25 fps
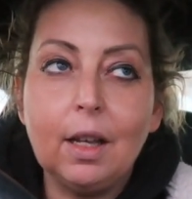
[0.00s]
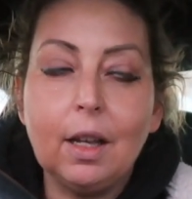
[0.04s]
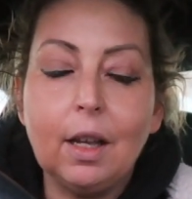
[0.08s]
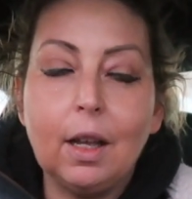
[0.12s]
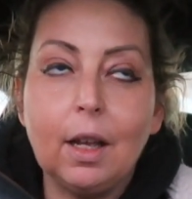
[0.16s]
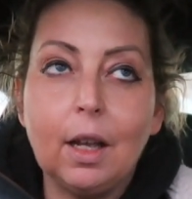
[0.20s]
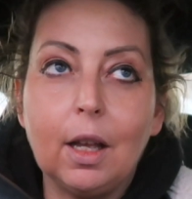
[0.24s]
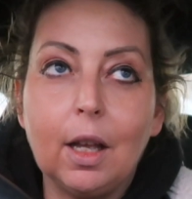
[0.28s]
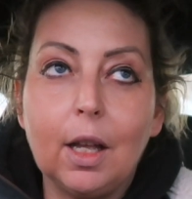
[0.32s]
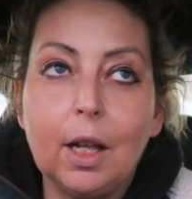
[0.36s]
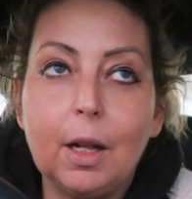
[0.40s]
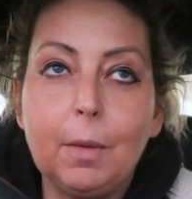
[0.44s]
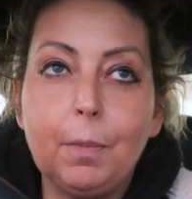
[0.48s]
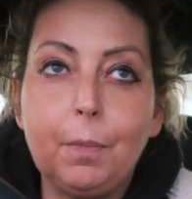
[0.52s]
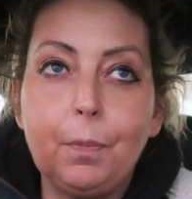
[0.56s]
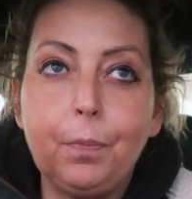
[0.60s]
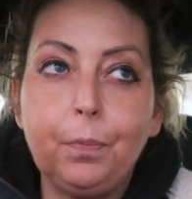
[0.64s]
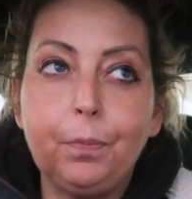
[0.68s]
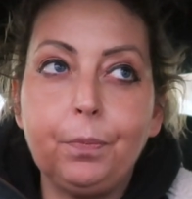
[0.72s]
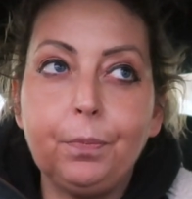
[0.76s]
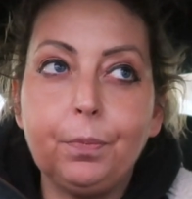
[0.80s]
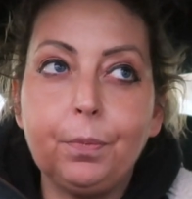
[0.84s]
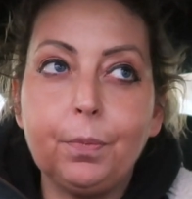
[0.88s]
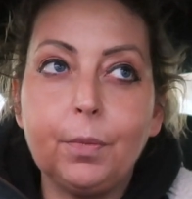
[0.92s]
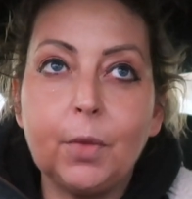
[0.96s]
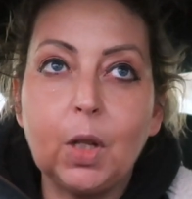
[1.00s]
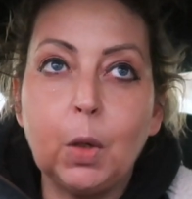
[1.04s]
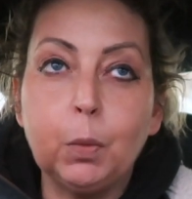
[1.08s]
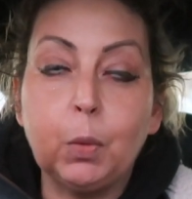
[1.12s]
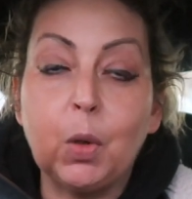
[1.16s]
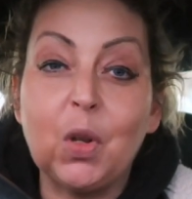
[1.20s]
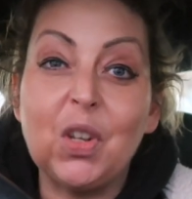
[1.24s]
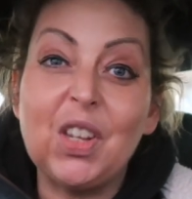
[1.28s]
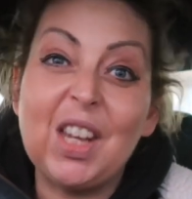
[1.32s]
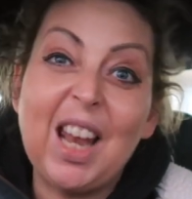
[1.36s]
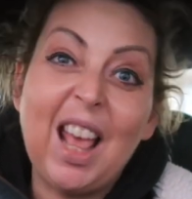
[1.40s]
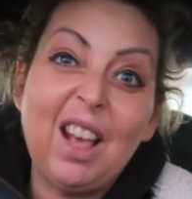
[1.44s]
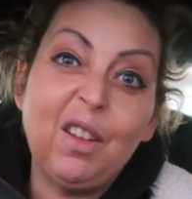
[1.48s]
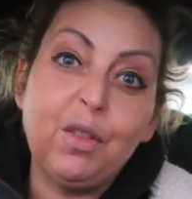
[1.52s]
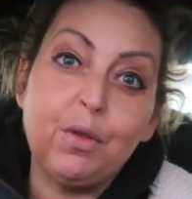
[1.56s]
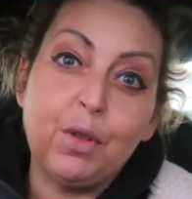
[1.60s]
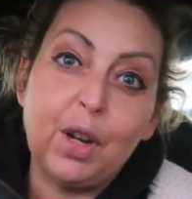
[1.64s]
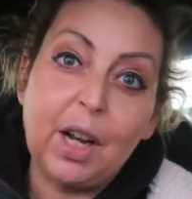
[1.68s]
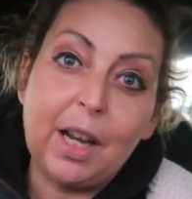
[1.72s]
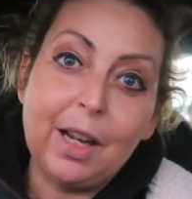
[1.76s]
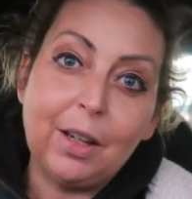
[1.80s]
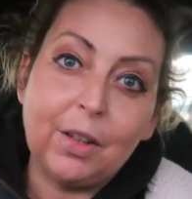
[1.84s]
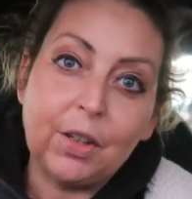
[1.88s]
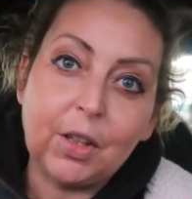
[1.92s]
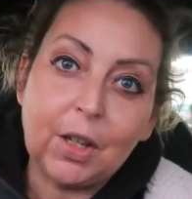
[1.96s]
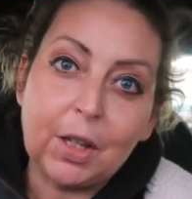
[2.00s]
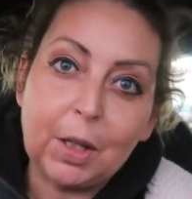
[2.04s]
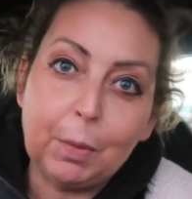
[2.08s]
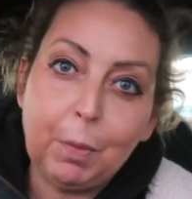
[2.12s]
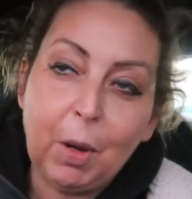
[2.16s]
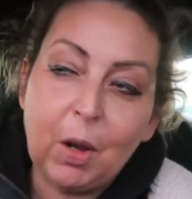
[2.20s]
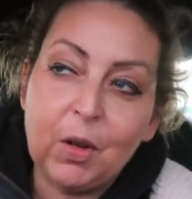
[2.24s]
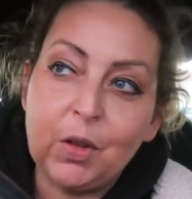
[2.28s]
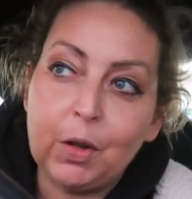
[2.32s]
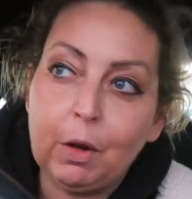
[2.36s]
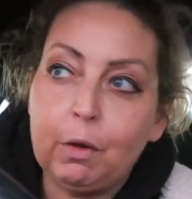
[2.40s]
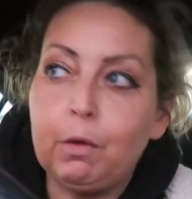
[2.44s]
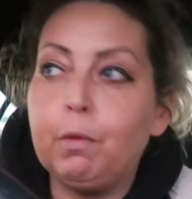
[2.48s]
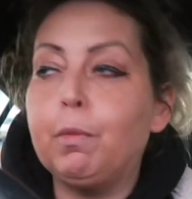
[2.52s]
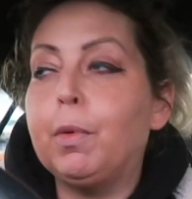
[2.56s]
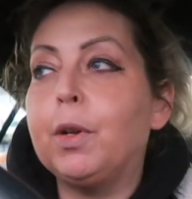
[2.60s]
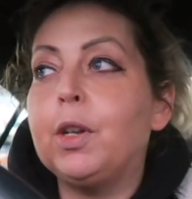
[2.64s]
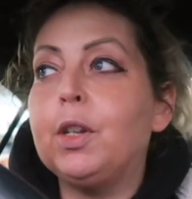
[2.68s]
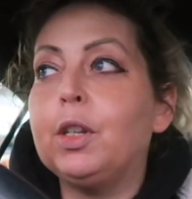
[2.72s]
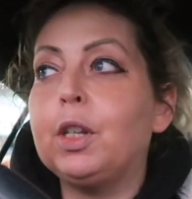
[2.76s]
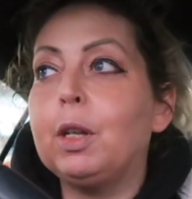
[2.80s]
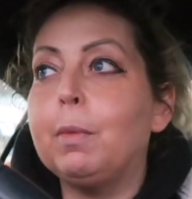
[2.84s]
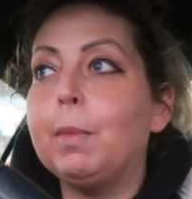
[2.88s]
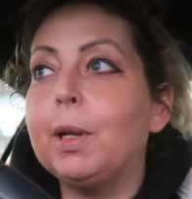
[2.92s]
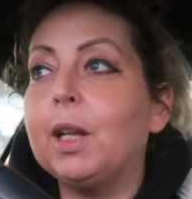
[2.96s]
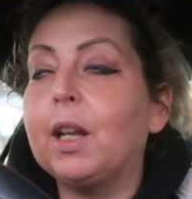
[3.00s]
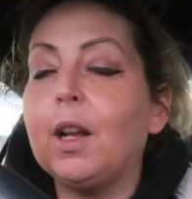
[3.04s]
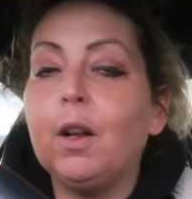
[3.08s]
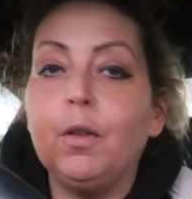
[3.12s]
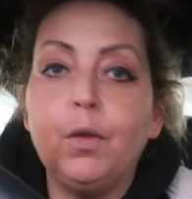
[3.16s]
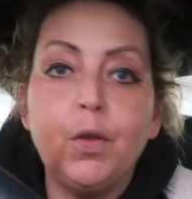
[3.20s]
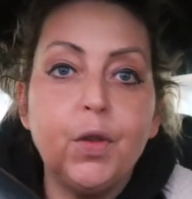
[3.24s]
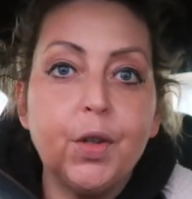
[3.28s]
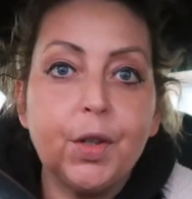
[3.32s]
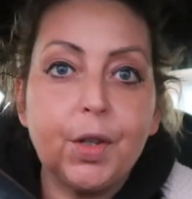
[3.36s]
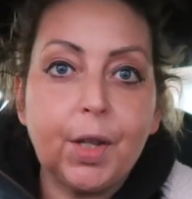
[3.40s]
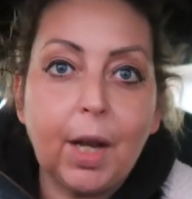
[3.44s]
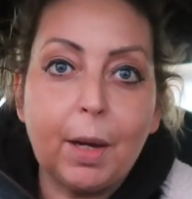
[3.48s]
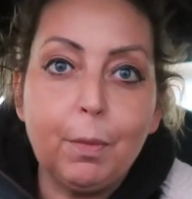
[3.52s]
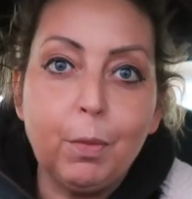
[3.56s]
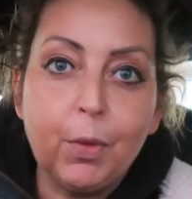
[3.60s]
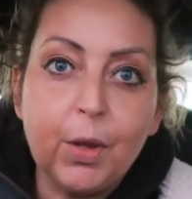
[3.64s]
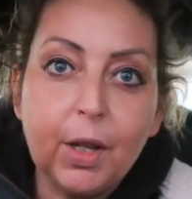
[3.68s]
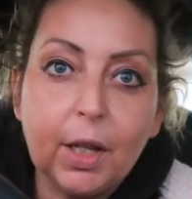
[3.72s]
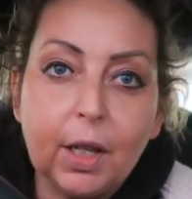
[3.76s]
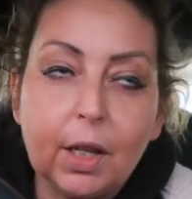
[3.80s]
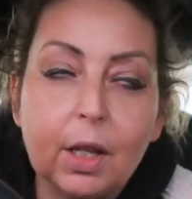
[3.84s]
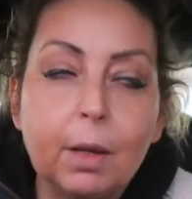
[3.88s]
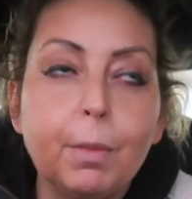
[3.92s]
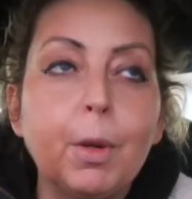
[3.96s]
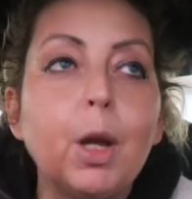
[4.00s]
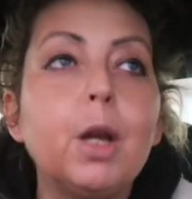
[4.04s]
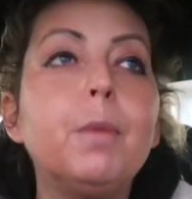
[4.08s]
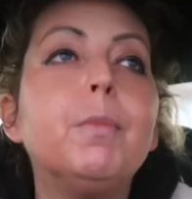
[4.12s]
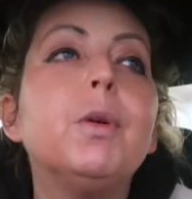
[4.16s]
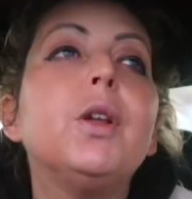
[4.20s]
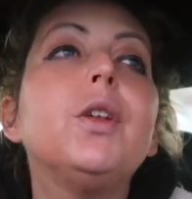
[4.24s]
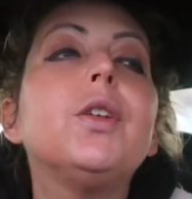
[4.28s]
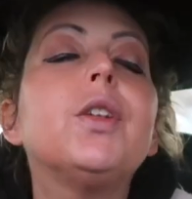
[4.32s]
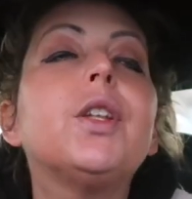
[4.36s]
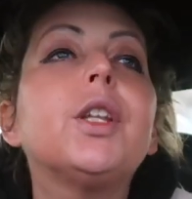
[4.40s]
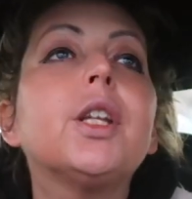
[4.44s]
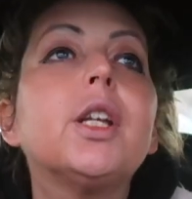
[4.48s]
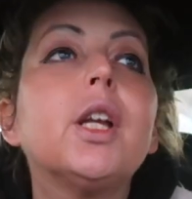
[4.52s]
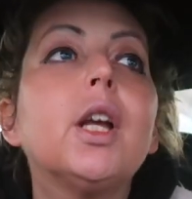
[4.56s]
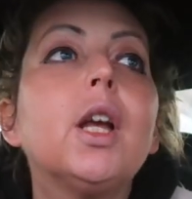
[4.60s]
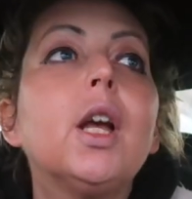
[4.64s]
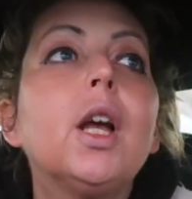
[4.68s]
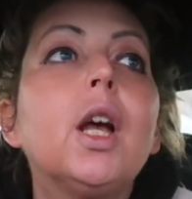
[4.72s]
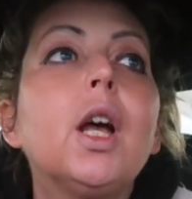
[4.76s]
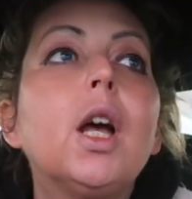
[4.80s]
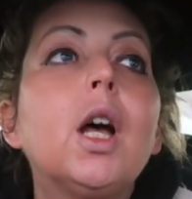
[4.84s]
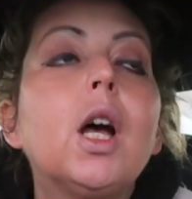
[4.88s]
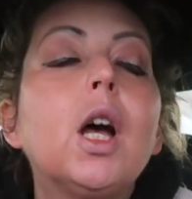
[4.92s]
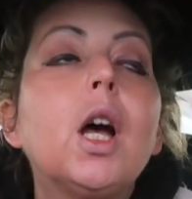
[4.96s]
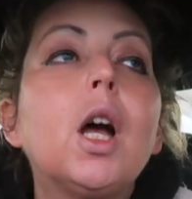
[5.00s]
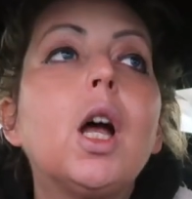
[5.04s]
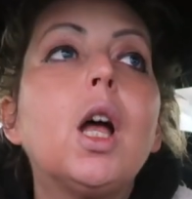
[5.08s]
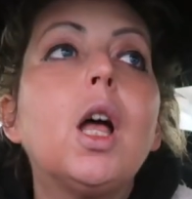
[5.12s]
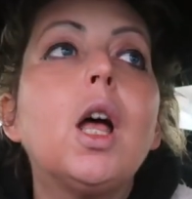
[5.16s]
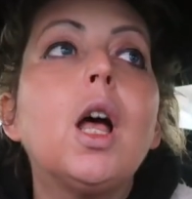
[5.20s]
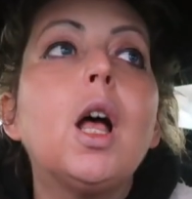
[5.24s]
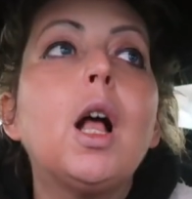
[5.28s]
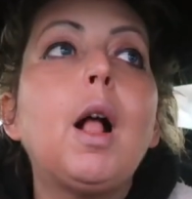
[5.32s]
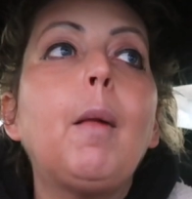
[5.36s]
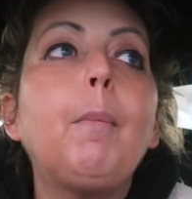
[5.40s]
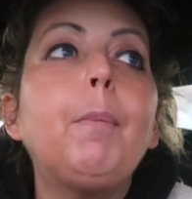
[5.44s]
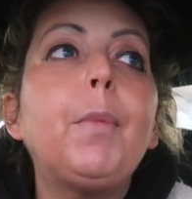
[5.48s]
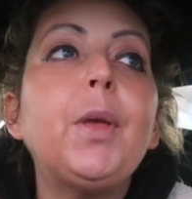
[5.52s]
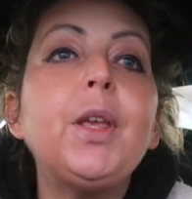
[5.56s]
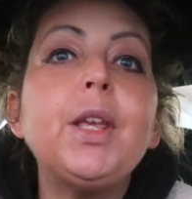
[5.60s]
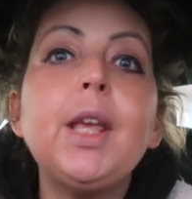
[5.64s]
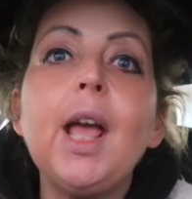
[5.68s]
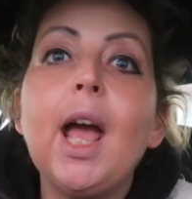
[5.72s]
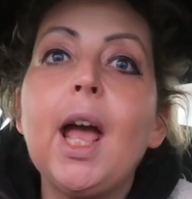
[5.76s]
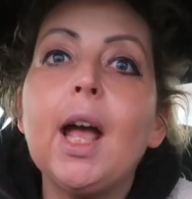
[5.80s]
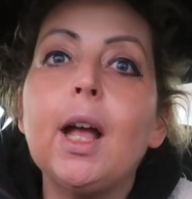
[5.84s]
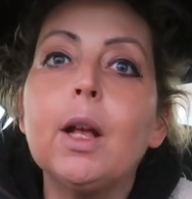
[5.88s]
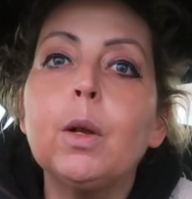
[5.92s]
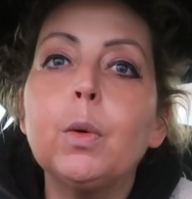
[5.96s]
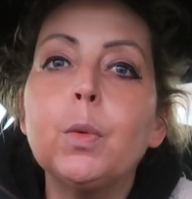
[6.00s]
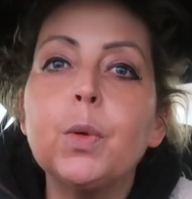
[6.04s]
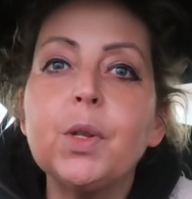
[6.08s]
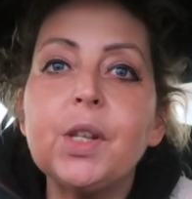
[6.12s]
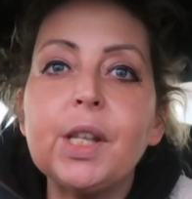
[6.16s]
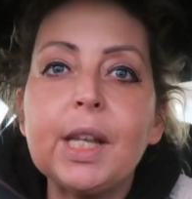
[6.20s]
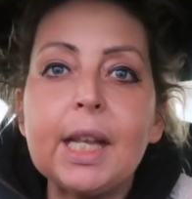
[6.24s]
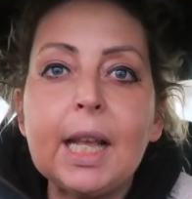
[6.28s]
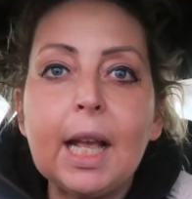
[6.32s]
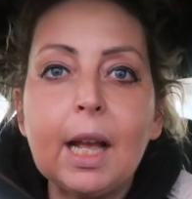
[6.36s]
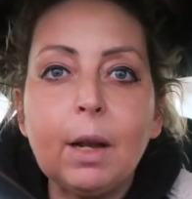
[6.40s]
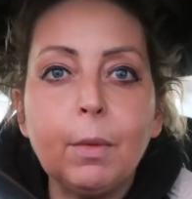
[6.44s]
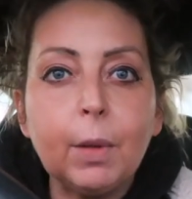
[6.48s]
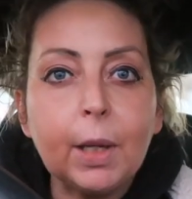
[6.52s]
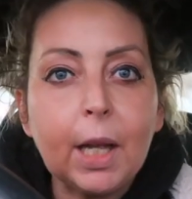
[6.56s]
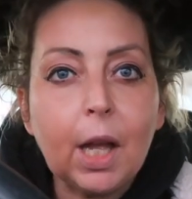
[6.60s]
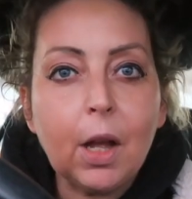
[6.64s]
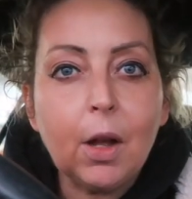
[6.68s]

and what's left, really, because I suppose everybody's going to be going for the same thing at the moment. But yeah, we'll see how we